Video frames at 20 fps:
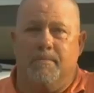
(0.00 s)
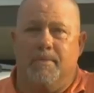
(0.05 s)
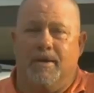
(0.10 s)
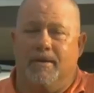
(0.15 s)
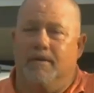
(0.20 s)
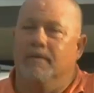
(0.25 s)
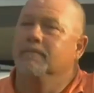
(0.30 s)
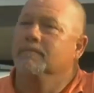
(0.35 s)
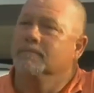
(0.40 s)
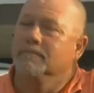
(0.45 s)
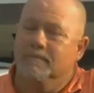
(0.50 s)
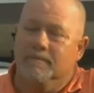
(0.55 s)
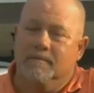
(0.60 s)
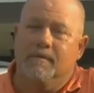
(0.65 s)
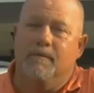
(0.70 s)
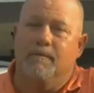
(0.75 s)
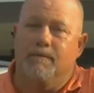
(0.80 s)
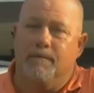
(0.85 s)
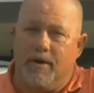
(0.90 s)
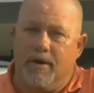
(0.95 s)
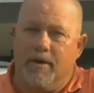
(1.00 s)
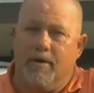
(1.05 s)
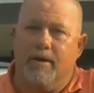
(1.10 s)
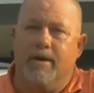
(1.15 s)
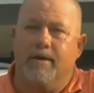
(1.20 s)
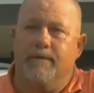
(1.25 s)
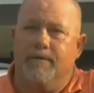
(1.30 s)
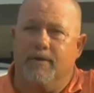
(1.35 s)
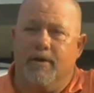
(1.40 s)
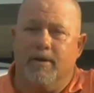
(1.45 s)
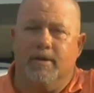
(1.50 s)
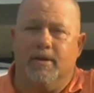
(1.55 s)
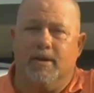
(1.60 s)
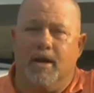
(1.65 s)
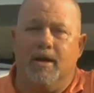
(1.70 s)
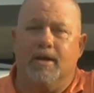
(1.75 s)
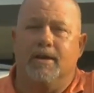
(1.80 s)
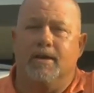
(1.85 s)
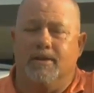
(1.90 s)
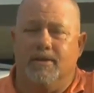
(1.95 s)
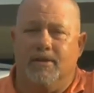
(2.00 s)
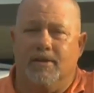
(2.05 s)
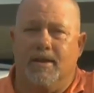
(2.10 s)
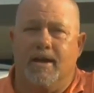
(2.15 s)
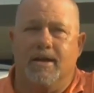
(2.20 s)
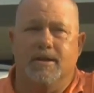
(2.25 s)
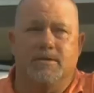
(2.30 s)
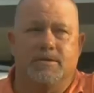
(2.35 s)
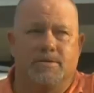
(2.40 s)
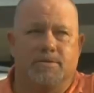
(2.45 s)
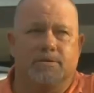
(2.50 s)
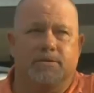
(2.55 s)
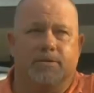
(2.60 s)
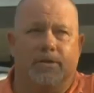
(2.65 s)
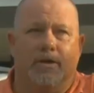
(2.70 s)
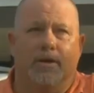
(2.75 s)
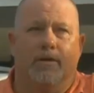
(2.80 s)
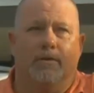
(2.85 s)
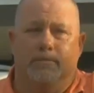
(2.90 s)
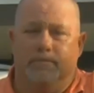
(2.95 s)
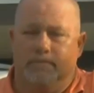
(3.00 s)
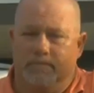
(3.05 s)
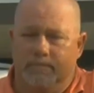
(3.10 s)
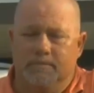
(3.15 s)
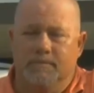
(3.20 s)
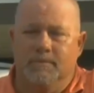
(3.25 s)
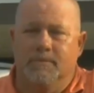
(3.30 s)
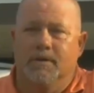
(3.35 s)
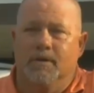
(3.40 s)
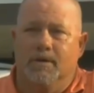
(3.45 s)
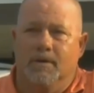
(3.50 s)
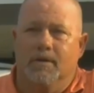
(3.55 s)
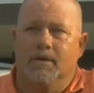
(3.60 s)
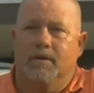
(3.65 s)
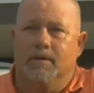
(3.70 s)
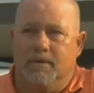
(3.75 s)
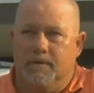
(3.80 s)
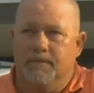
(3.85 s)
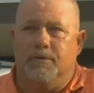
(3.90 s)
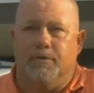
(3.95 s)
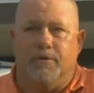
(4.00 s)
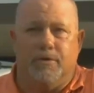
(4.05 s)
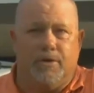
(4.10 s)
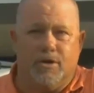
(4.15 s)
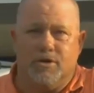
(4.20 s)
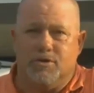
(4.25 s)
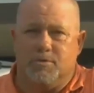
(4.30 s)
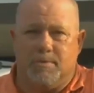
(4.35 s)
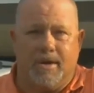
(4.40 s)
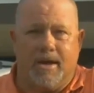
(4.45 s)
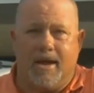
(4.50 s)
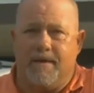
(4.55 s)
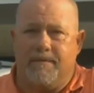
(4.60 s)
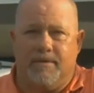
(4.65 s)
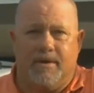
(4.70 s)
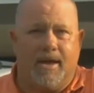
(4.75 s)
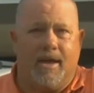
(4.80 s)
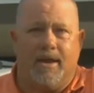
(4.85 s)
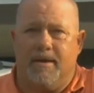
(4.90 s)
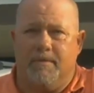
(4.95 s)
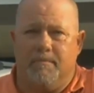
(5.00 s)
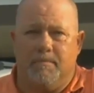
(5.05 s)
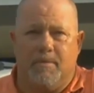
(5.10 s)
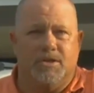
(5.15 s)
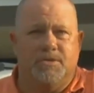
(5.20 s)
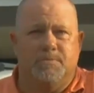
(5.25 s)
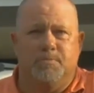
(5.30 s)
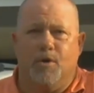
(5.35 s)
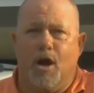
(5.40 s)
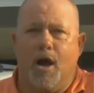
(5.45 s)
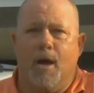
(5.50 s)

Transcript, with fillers: We've been very, very lucky the last, you know, few years. We haven't had much